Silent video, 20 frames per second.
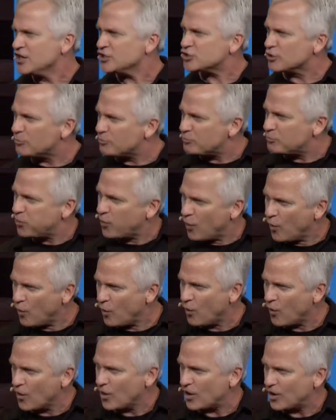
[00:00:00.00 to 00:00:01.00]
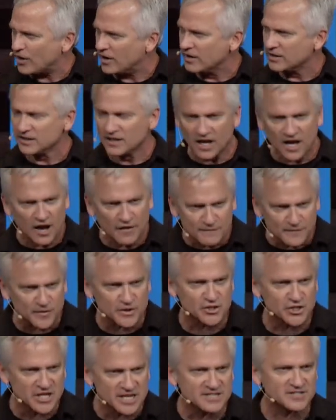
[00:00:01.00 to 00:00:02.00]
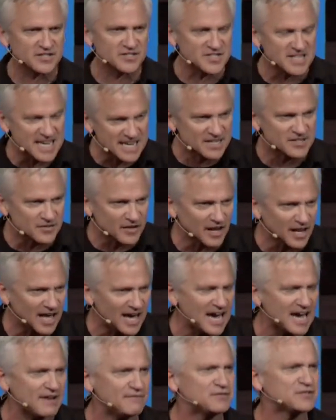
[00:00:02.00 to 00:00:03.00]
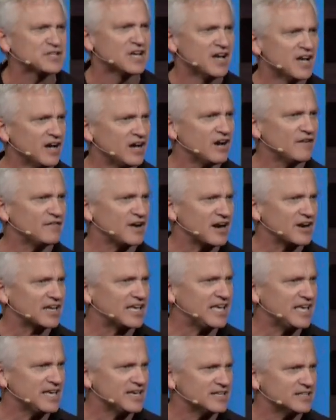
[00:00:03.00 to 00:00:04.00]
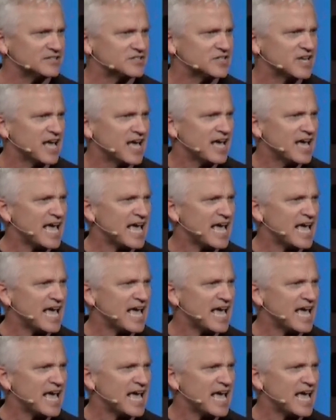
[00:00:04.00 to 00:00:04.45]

to pour love for Jesus into the lives of our kids.